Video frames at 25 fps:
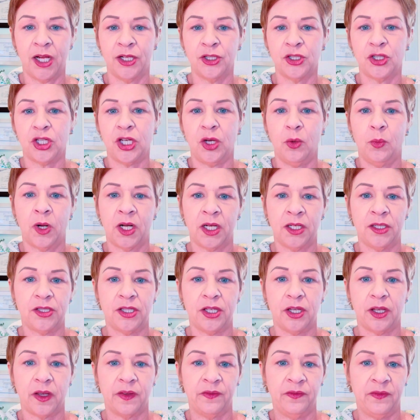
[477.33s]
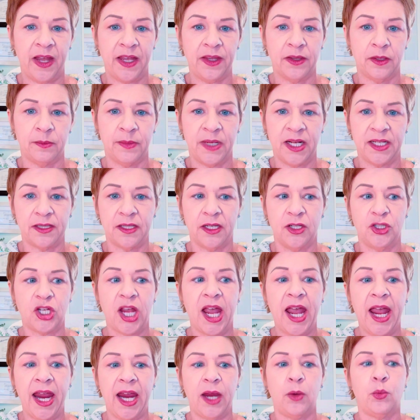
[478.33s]
and she wanted to convey the message,
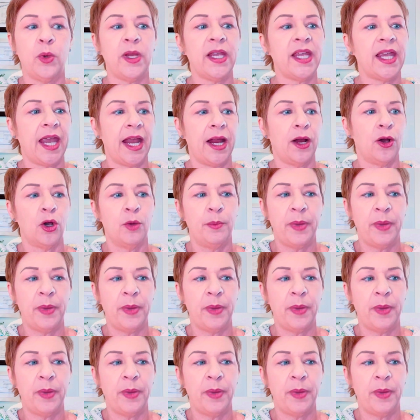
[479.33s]
hey, we care